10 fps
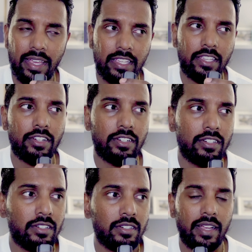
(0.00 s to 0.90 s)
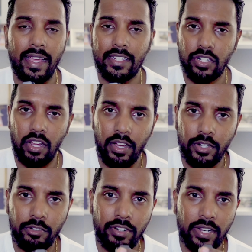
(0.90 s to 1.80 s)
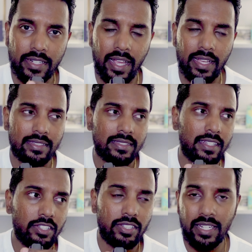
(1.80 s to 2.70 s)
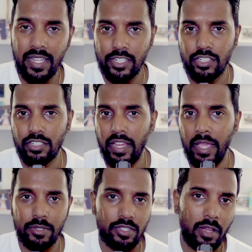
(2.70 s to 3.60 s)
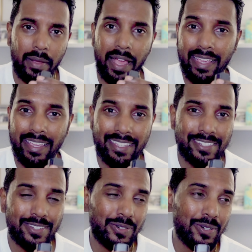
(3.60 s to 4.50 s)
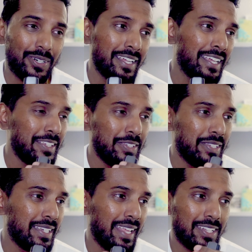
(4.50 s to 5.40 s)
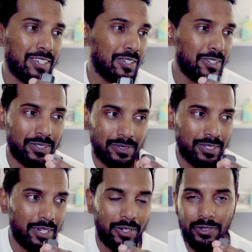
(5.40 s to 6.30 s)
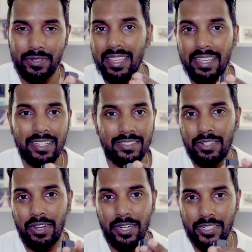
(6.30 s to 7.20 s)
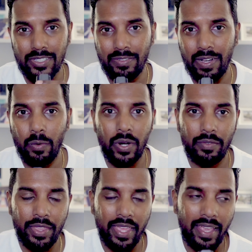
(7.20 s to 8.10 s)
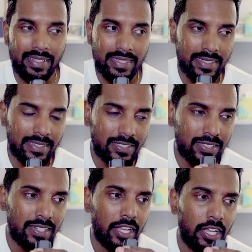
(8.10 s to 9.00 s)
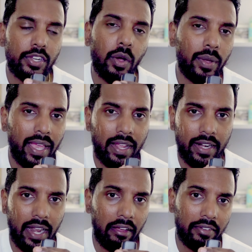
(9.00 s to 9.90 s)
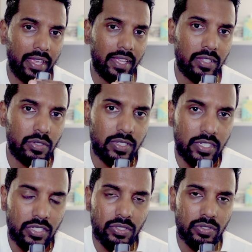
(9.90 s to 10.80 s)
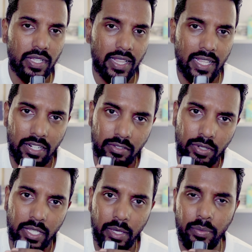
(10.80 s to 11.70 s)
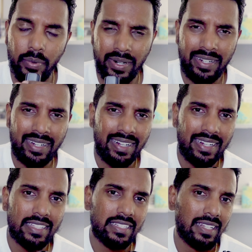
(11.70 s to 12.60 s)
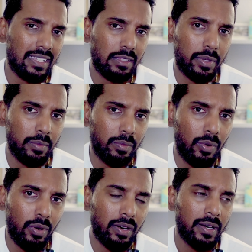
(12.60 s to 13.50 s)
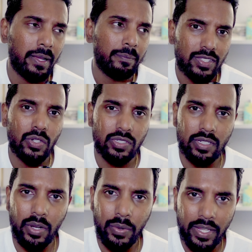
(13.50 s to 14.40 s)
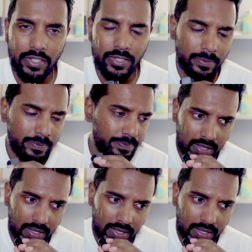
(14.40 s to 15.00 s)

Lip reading: Like you're at your condo front desk and you didn't get your Amazon package, or you didn't get your, key because you locked yourself out, whatever the case is. Just knowing how to navigate those issues, I think, are really important, and it leads to a little bit more social cohesion.